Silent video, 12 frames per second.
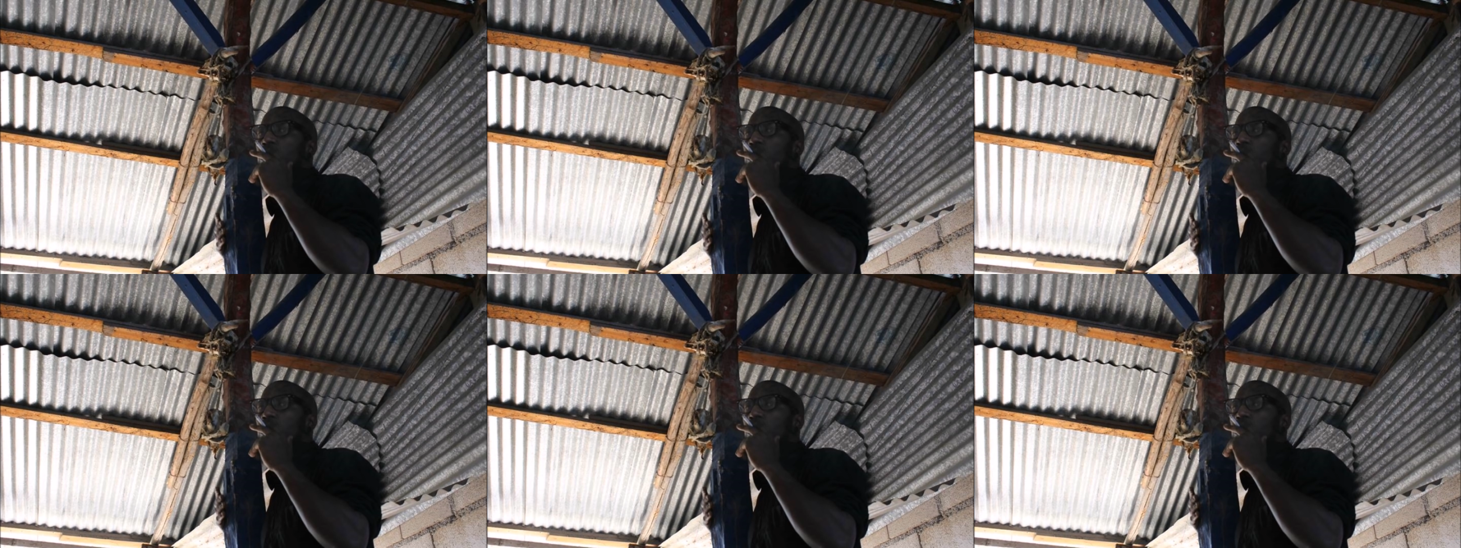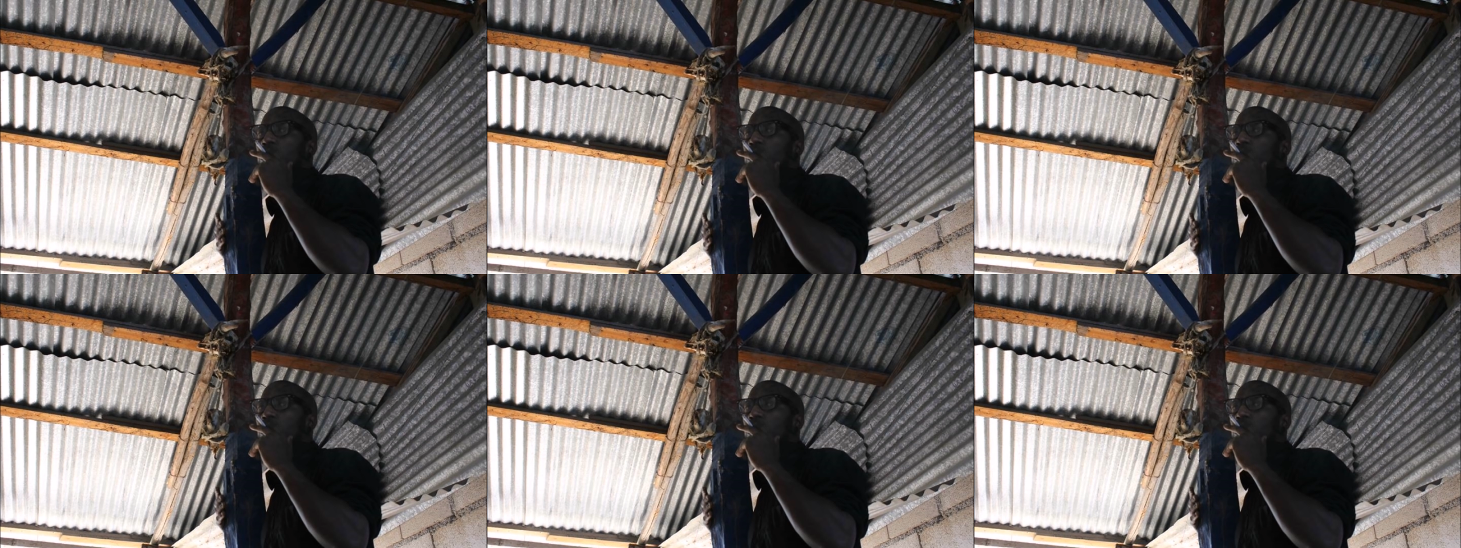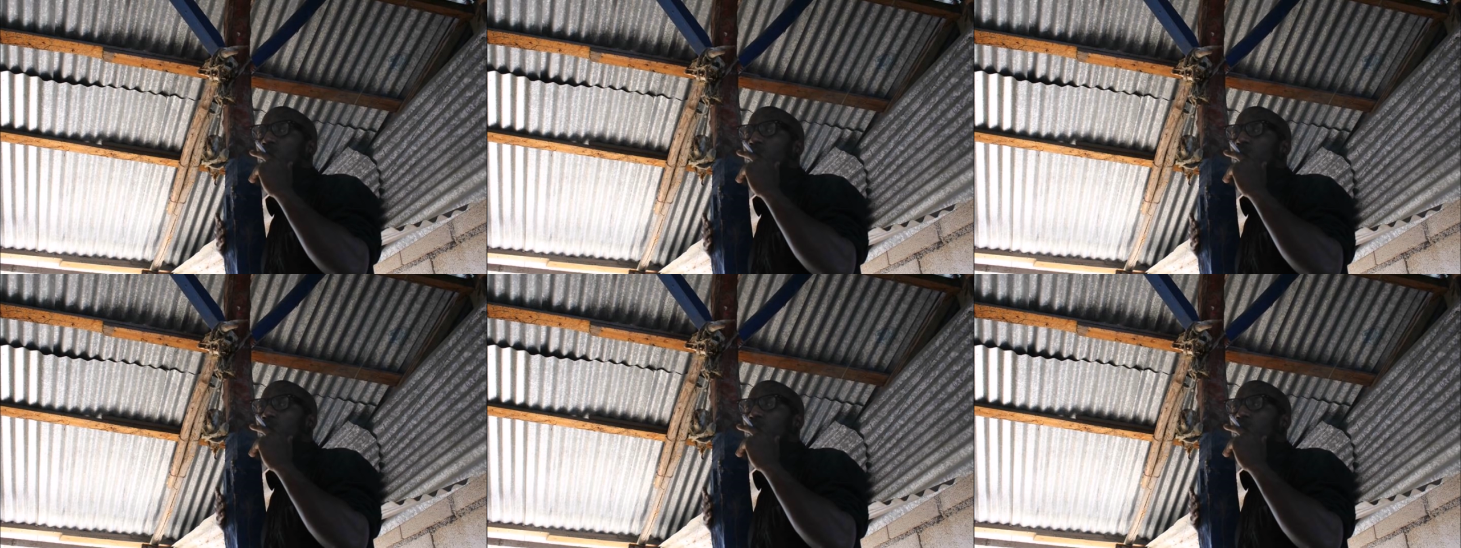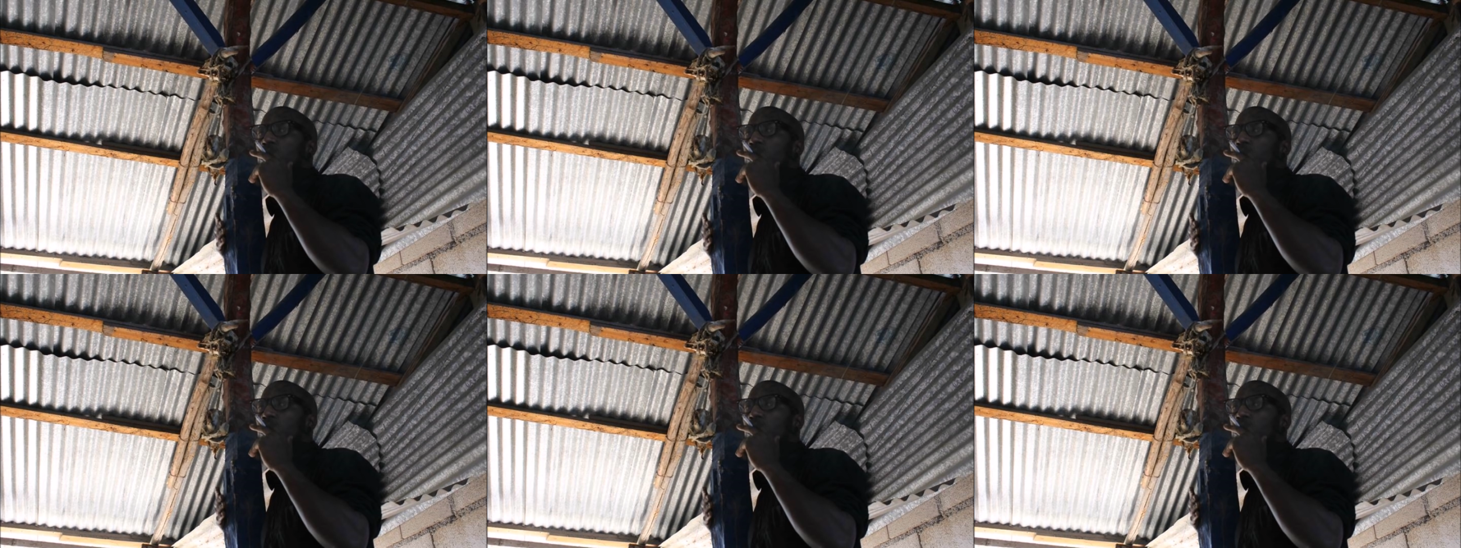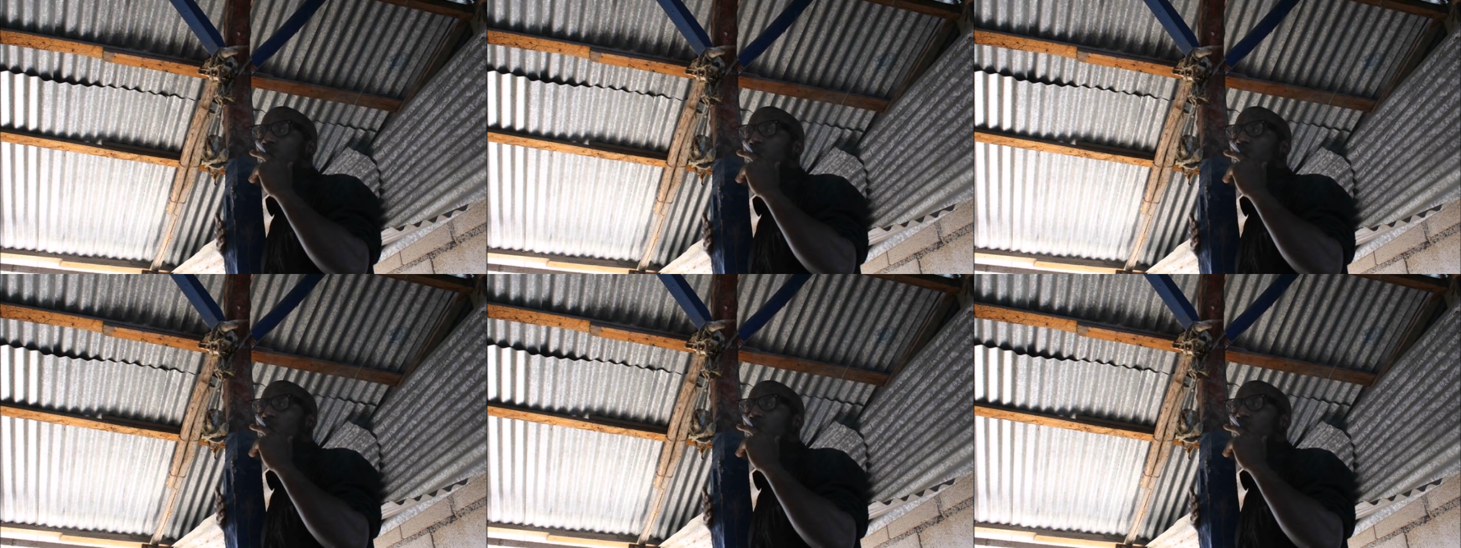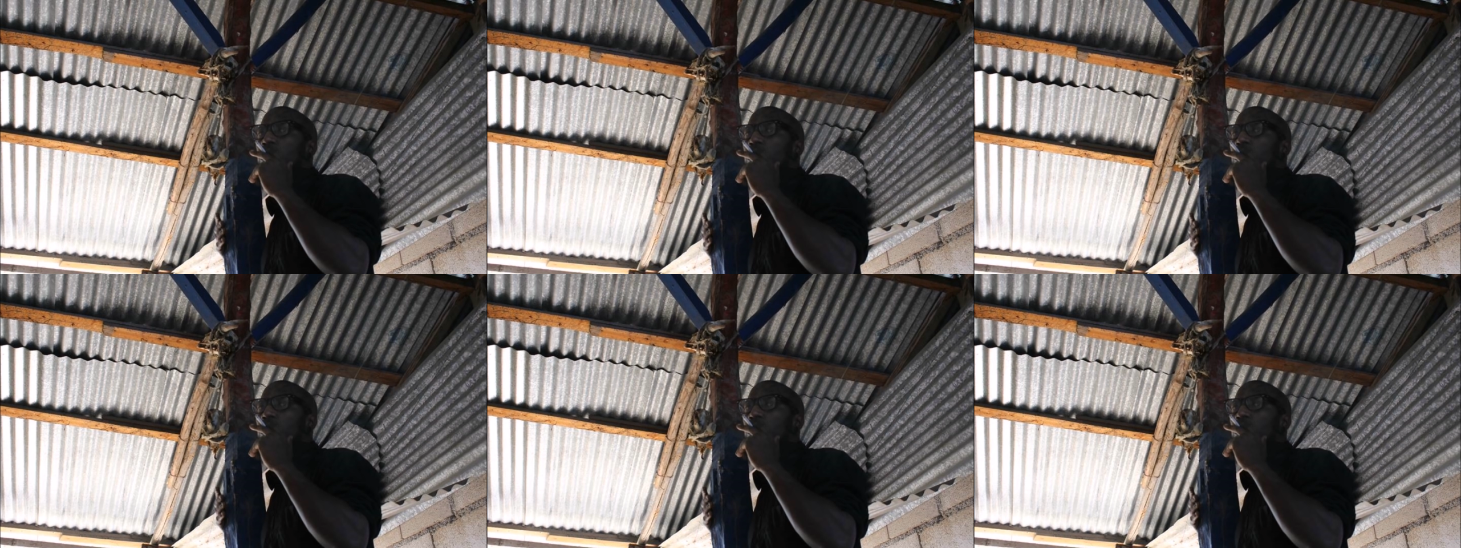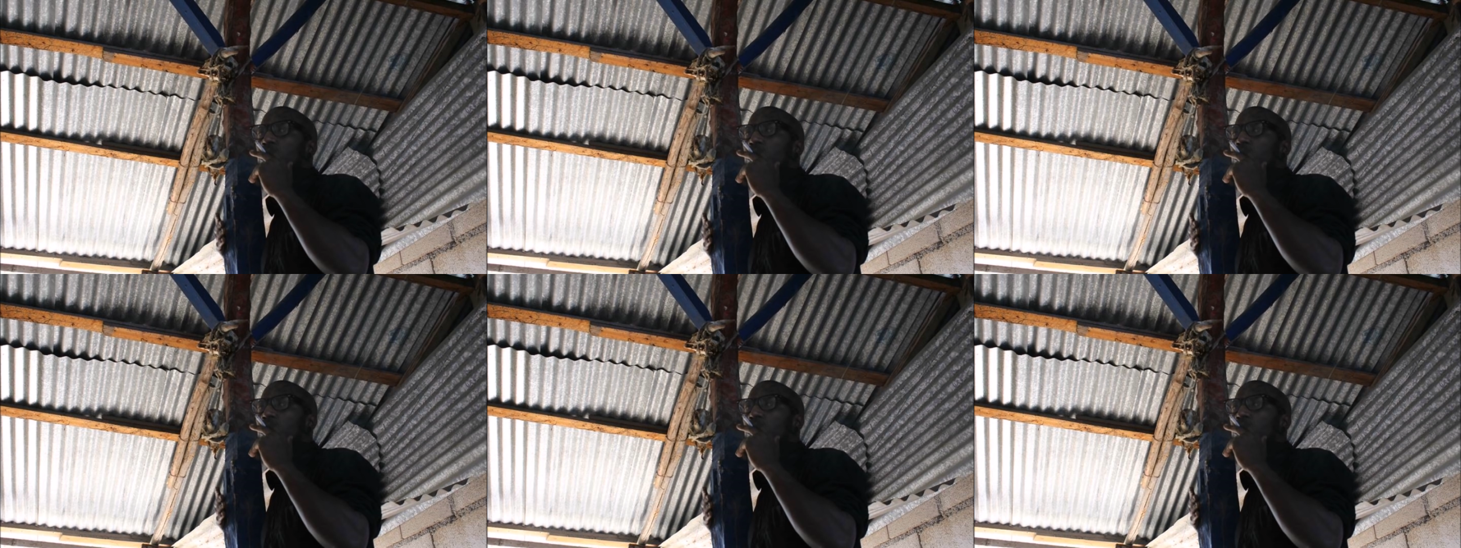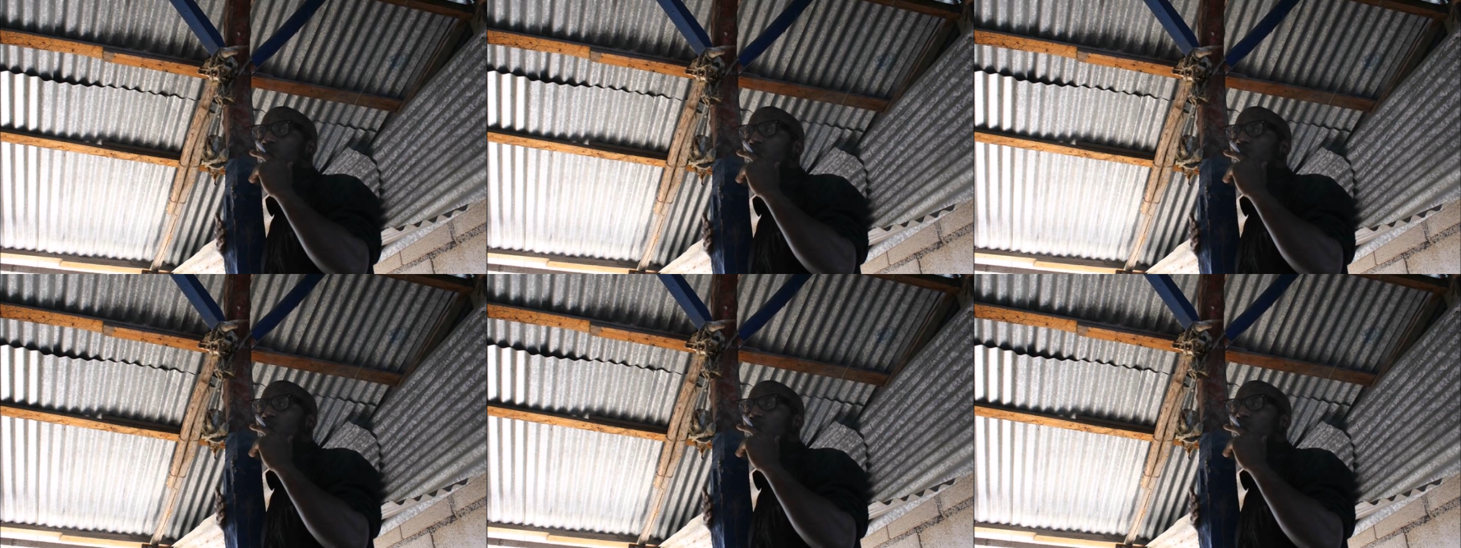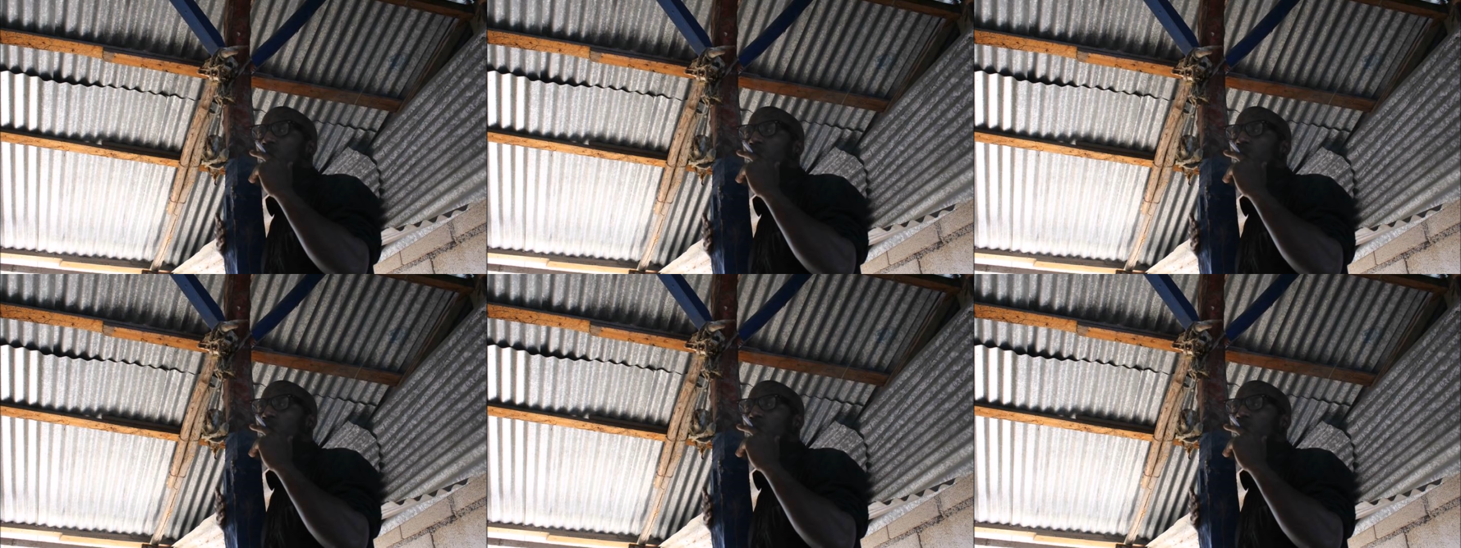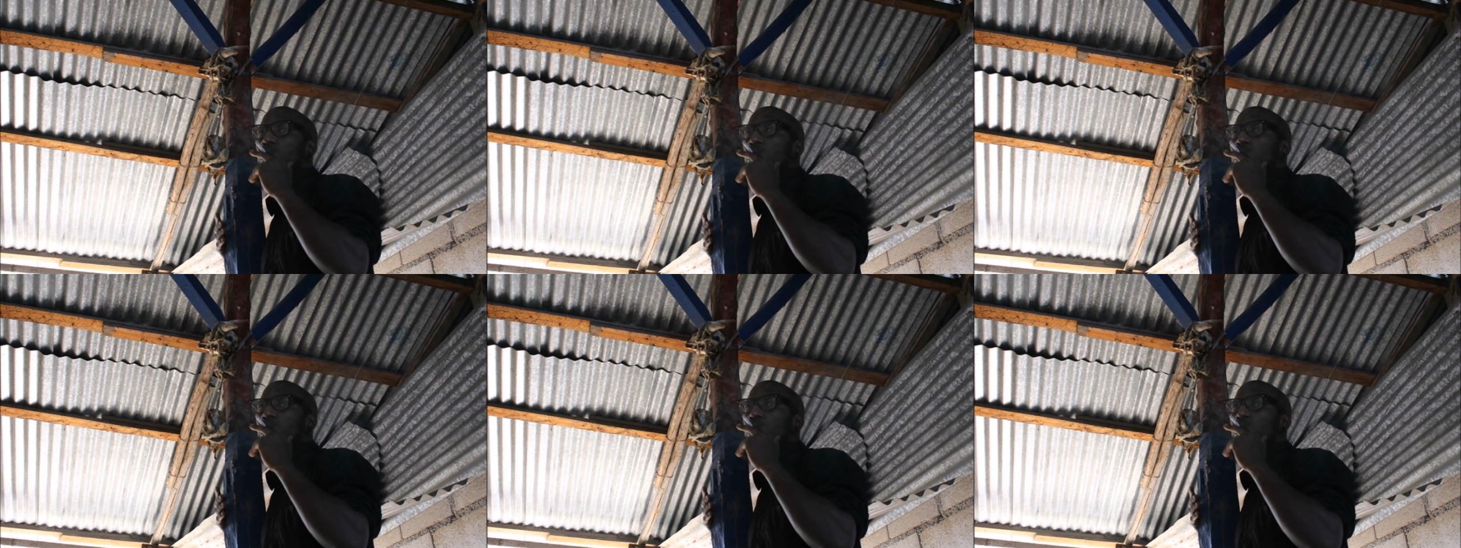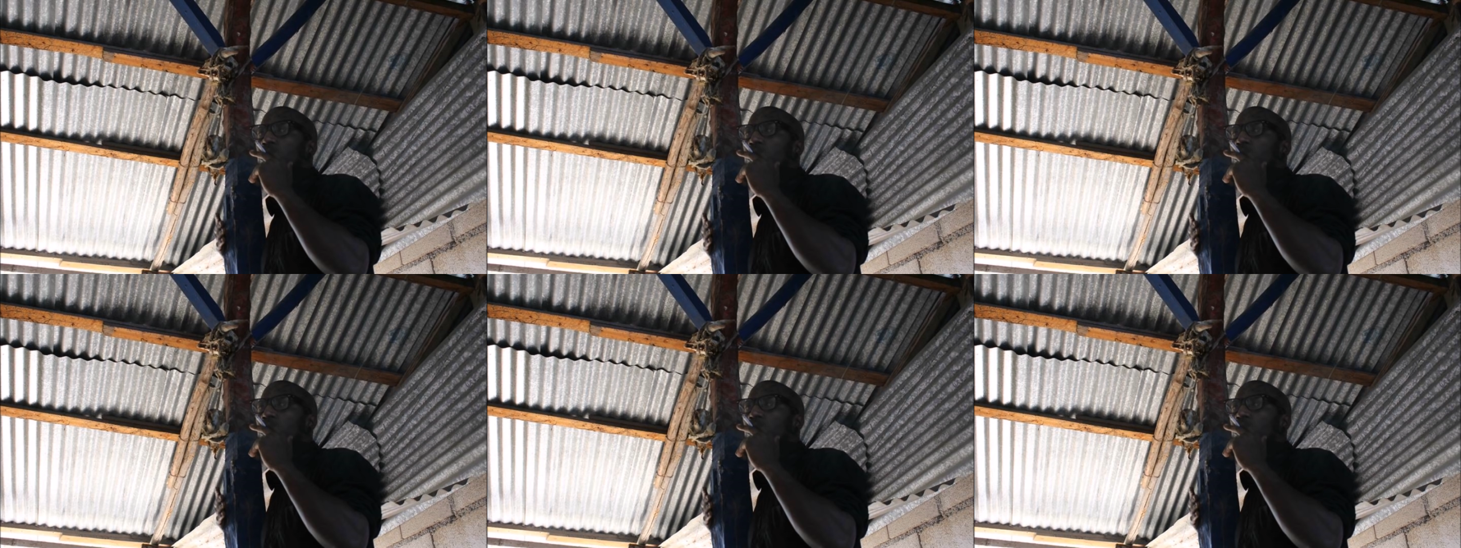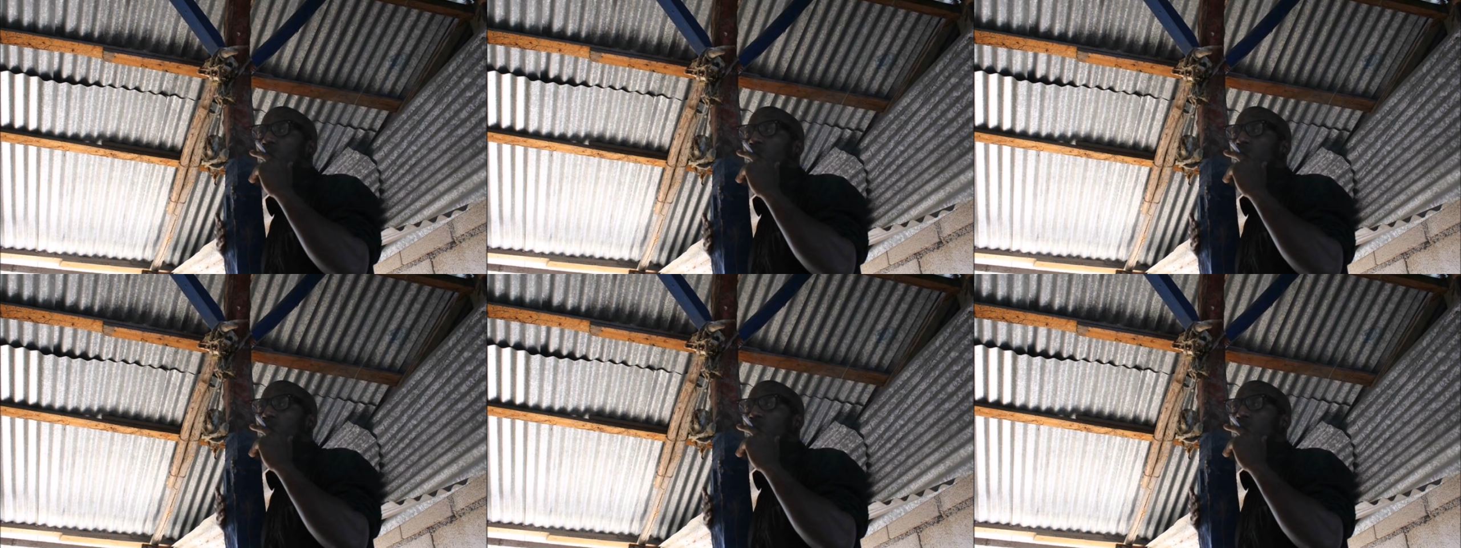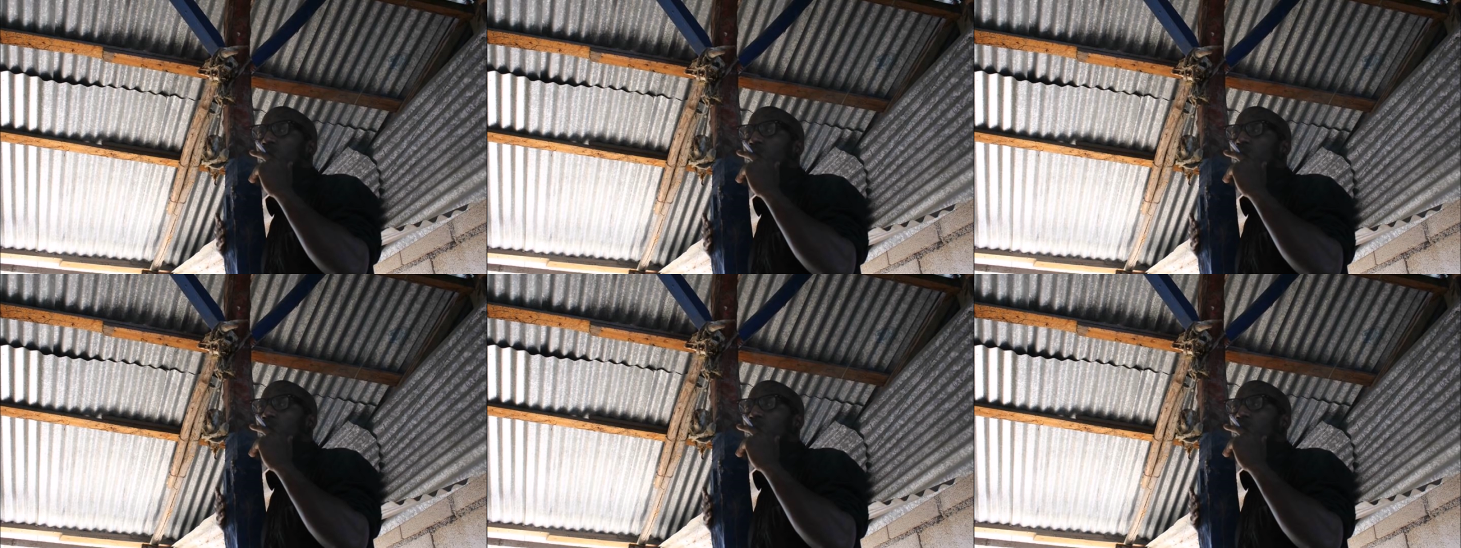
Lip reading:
No face is visible, so there are no lips to read.